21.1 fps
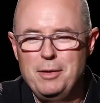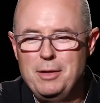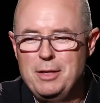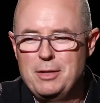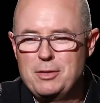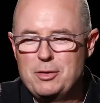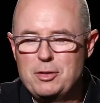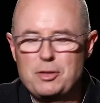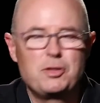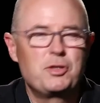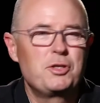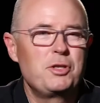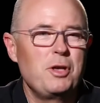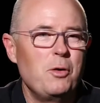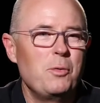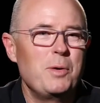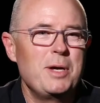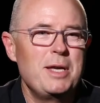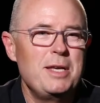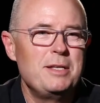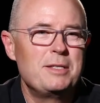It's just
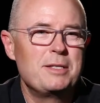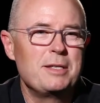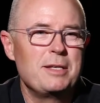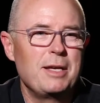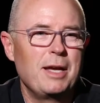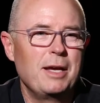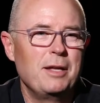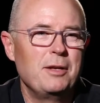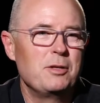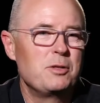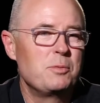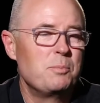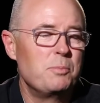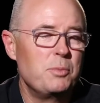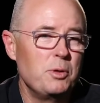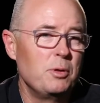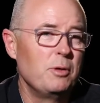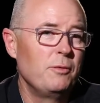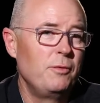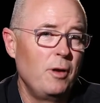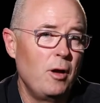so easy, and it's
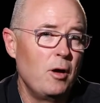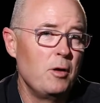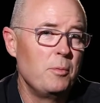beautiful